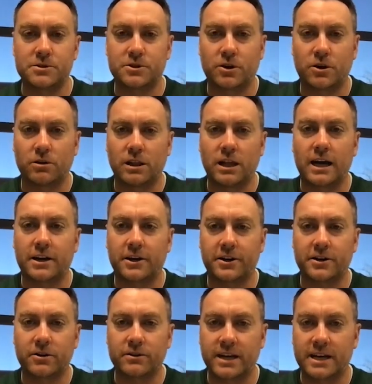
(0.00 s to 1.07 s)
your own luck or
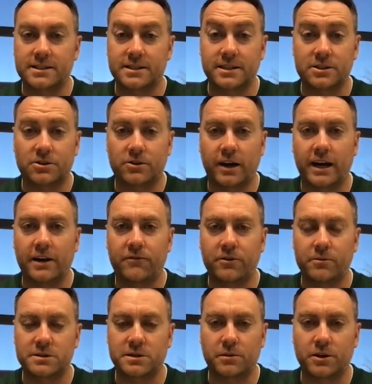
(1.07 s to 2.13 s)
your own destiny is created
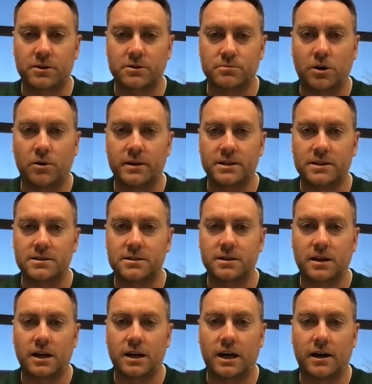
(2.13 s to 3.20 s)
from some of those moments.
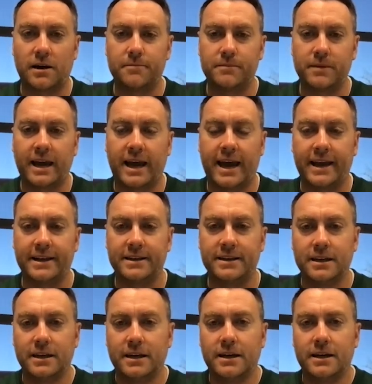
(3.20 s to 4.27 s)
Um, and
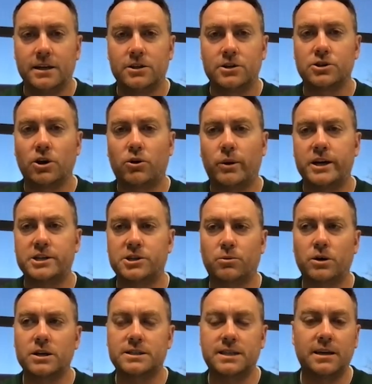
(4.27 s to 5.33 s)
there's no question
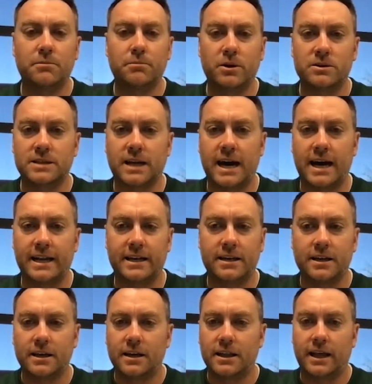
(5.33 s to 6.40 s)
we're a team built on
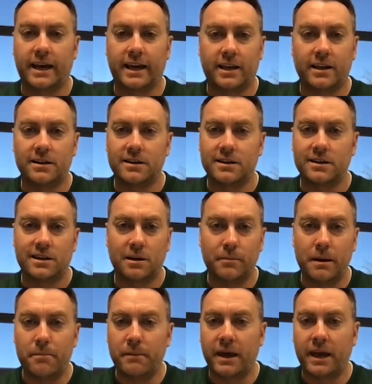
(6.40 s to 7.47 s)
like
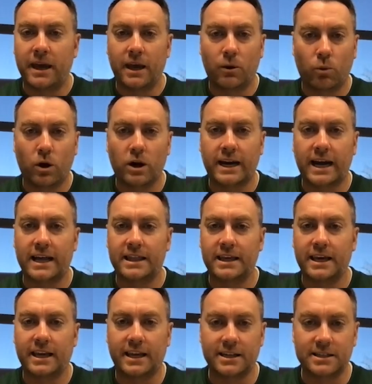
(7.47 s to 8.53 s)
commitment and work
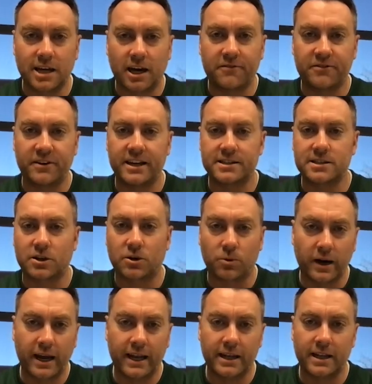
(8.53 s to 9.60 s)
ethic and toughness,
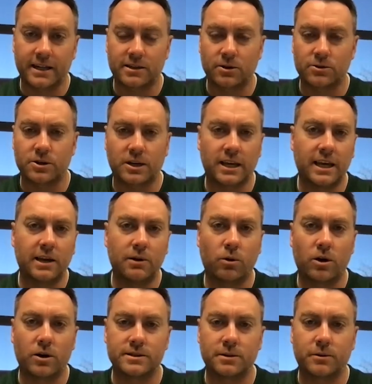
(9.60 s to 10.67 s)
grit. Like those are key
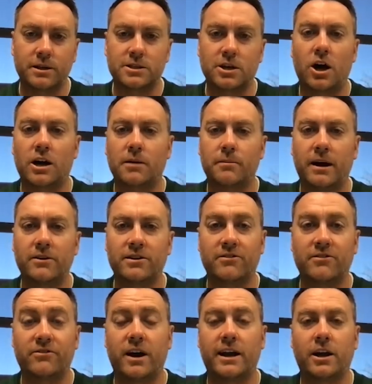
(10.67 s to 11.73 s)
words that we talk about and
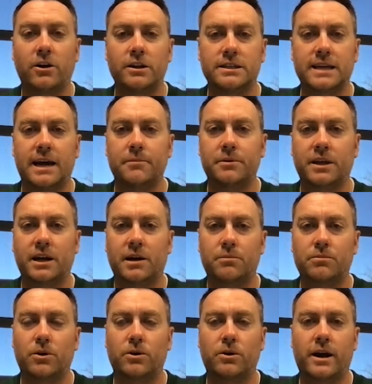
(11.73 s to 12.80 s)
define all the time within our
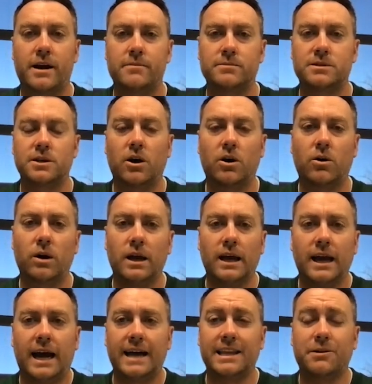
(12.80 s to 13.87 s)
program. So
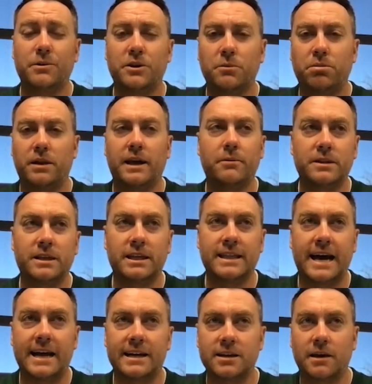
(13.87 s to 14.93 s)
I think when you play within
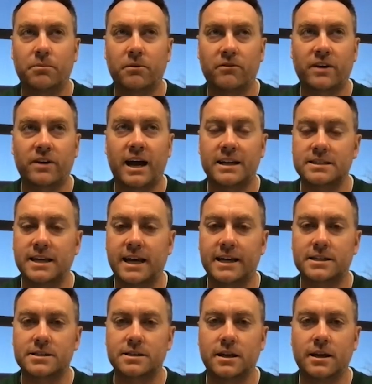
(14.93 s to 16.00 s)
that type of
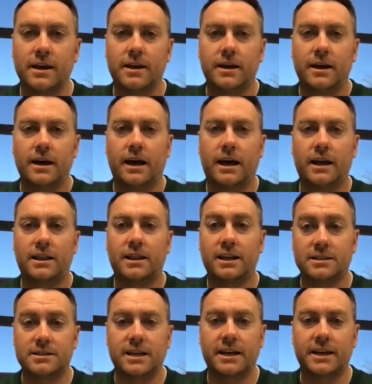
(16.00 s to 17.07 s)
context, yeah. uh,
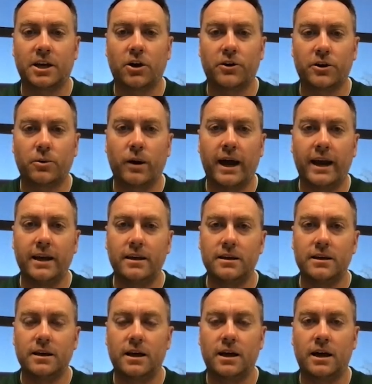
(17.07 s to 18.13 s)
things tend to go your way.
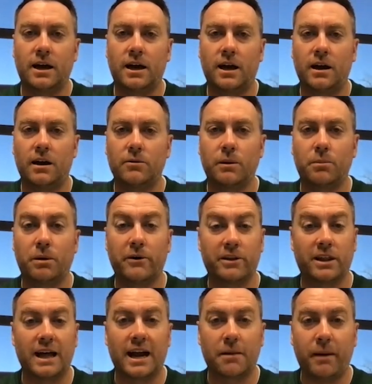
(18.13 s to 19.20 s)
Uh, we play a
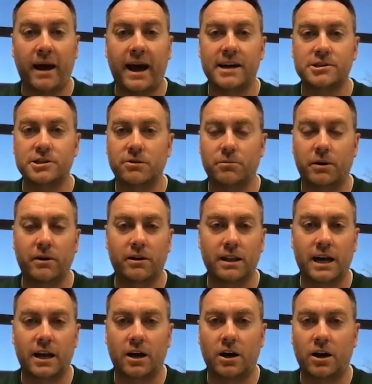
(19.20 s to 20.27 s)
lot of passion, we play a
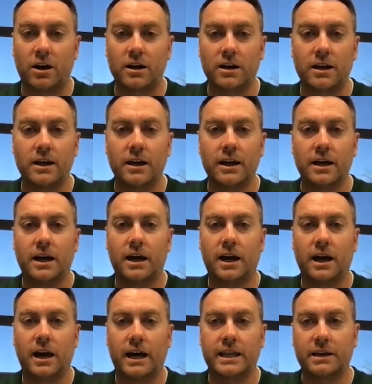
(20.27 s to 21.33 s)
lot of heart.
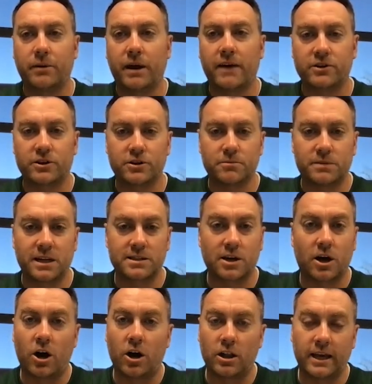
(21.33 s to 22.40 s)
Uh, I think we have a group that's
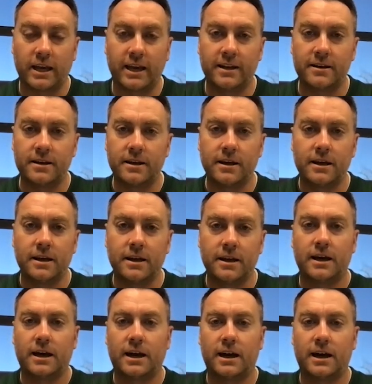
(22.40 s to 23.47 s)
all in.
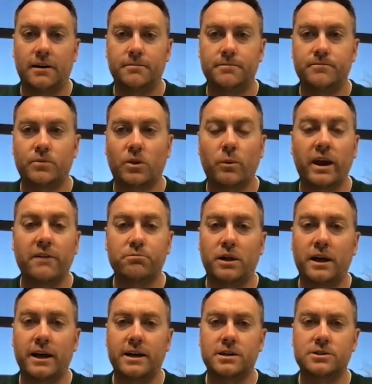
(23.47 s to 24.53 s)
Um, we have
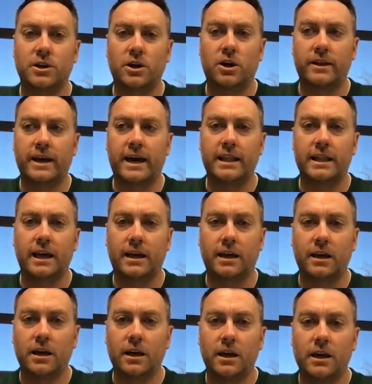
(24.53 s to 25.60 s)
players, you know, that
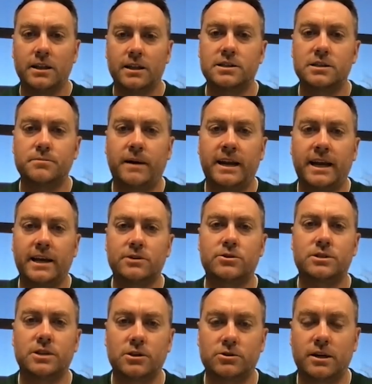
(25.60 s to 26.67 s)
like this has been an
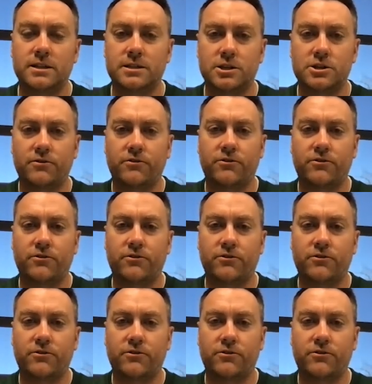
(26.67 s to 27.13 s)
interesting transition